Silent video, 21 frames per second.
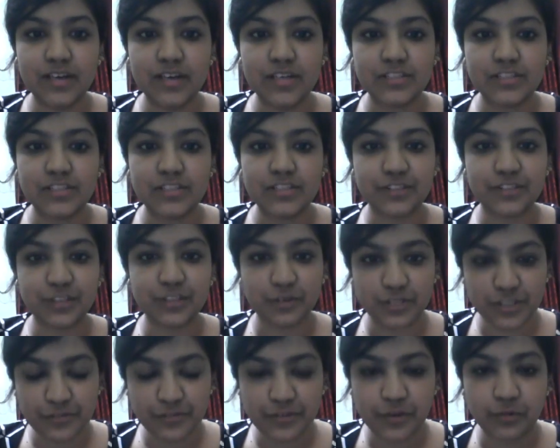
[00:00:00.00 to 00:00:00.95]
So for
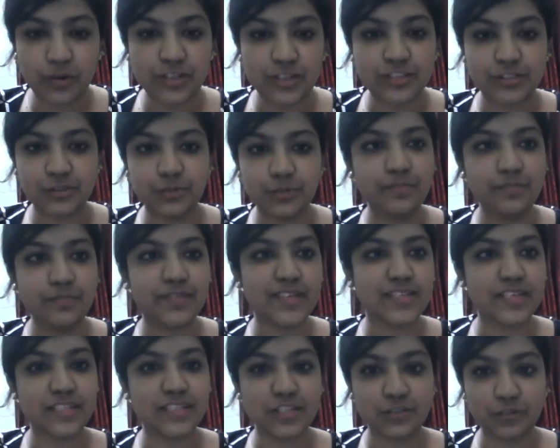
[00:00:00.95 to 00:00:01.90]
those of you on Zoom,
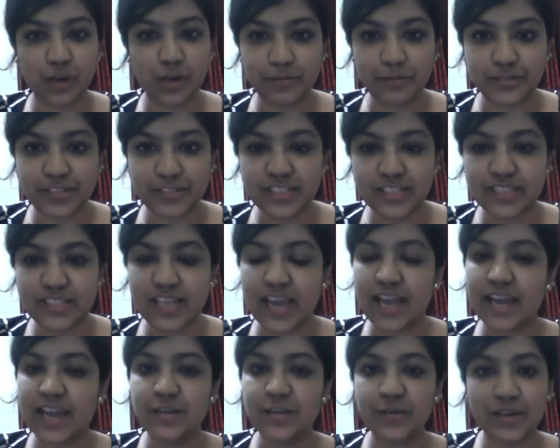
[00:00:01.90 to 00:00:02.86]
these are the 2 options,
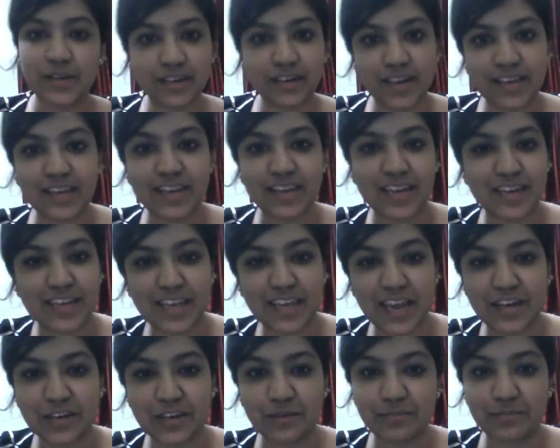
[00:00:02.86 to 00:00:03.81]
and you can click and
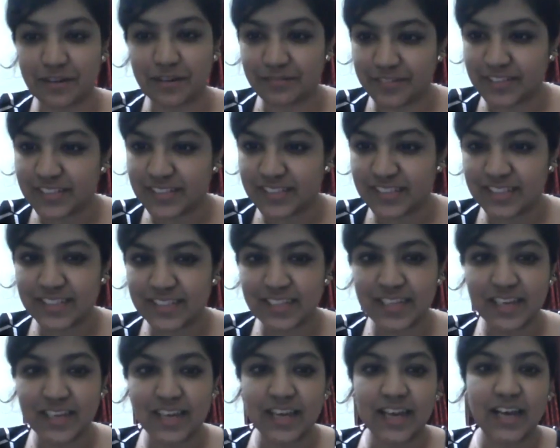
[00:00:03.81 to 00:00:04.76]
indicate your
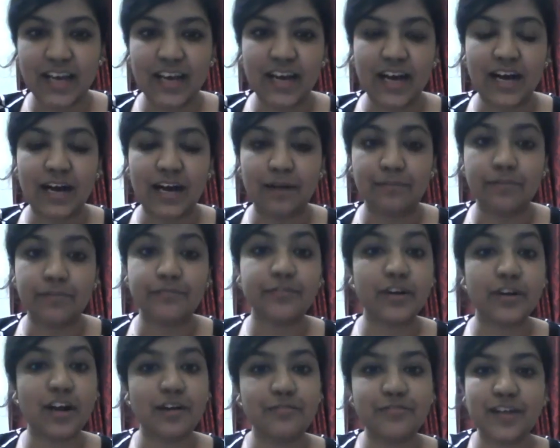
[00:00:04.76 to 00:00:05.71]
preference.
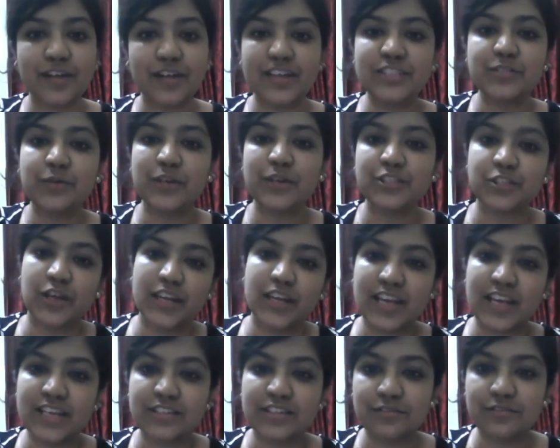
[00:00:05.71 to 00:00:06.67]
For our friends who are
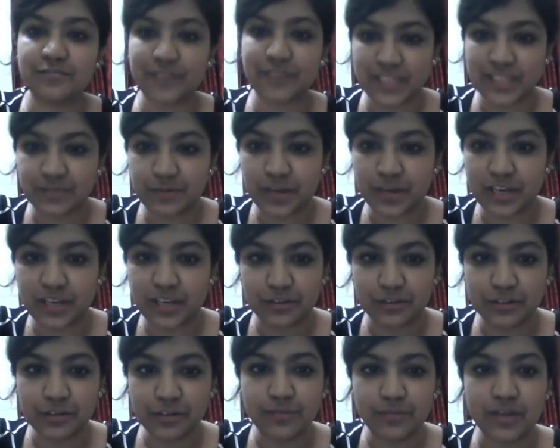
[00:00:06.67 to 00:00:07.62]
joining us on Facebook and
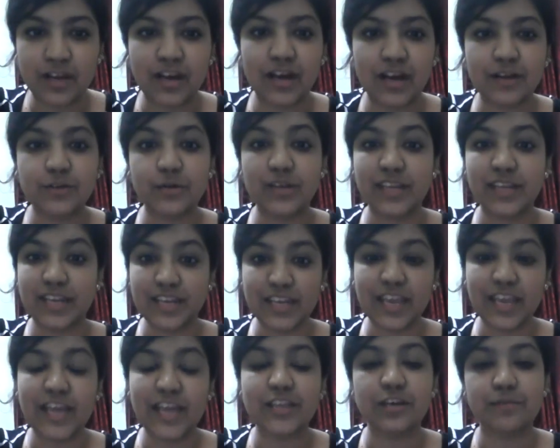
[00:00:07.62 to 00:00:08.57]
YouTube, you can
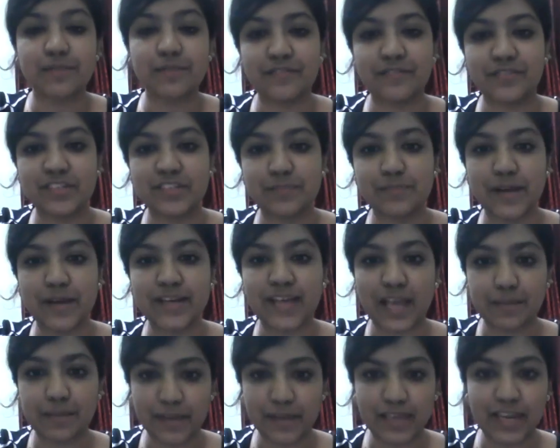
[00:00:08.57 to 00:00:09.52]
indicate your preference by
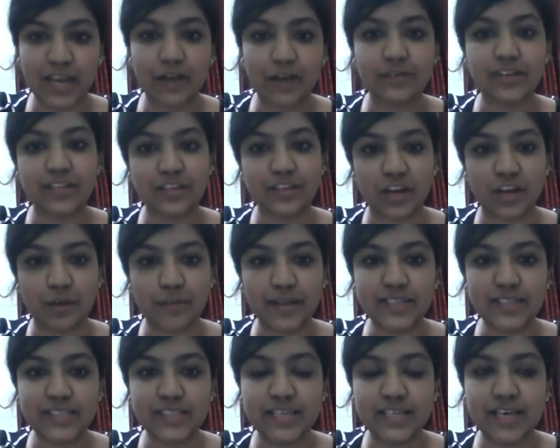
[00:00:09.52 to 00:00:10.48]
typing it out in the
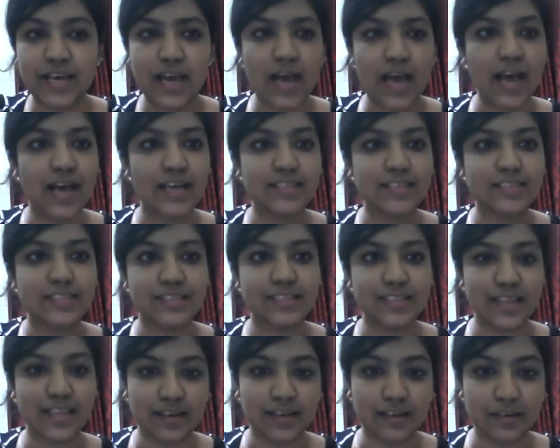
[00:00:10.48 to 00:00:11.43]
comments as
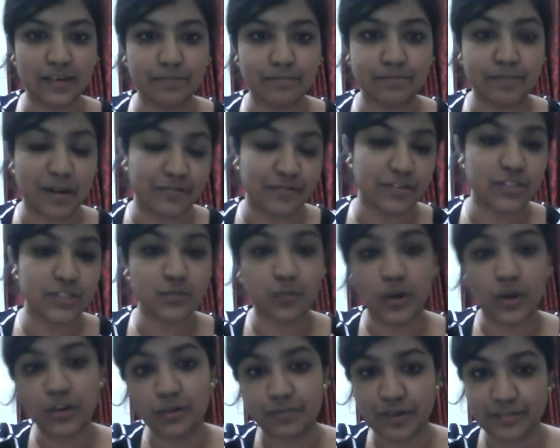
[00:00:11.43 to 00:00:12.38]
preference
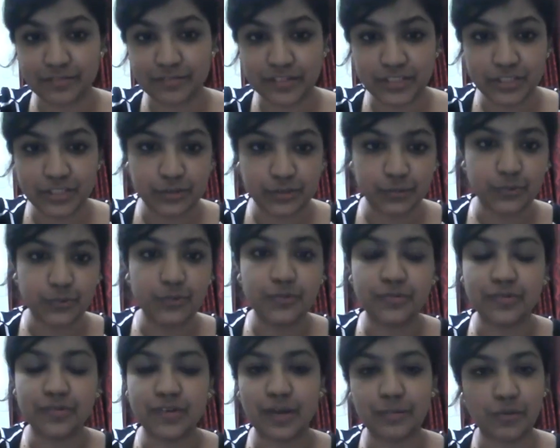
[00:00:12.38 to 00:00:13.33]
1 or preference
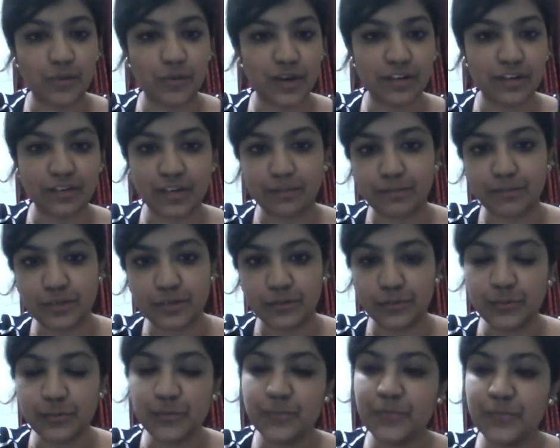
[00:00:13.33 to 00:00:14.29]
2, number 1 or number
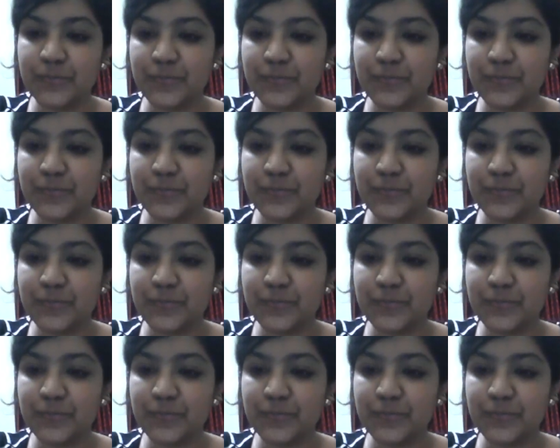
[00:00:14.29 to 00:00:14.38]
2.